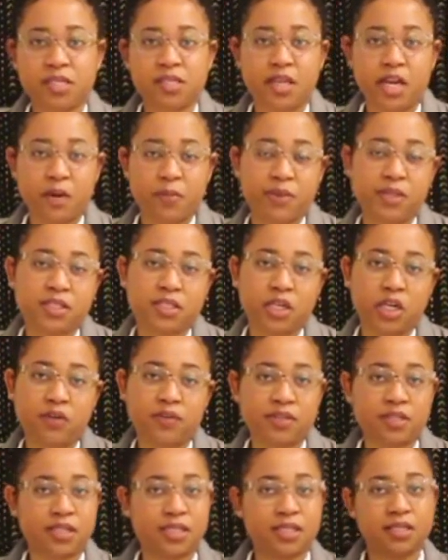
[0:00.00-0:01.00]
therapy
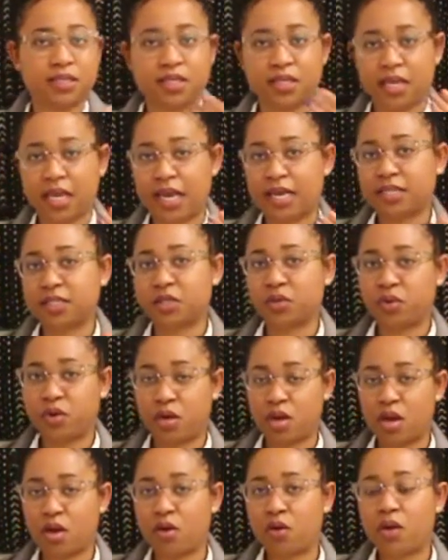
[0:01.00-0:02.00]
services? Yes or
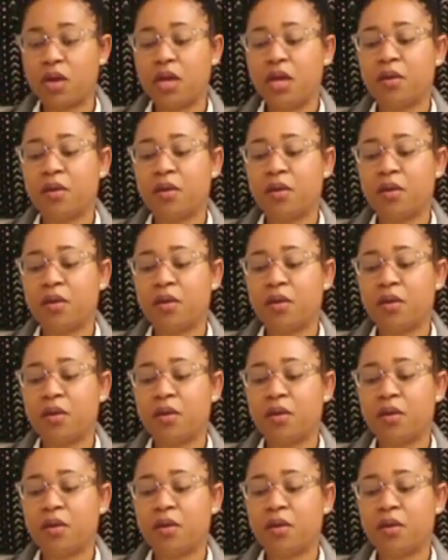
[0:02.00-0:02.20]
no?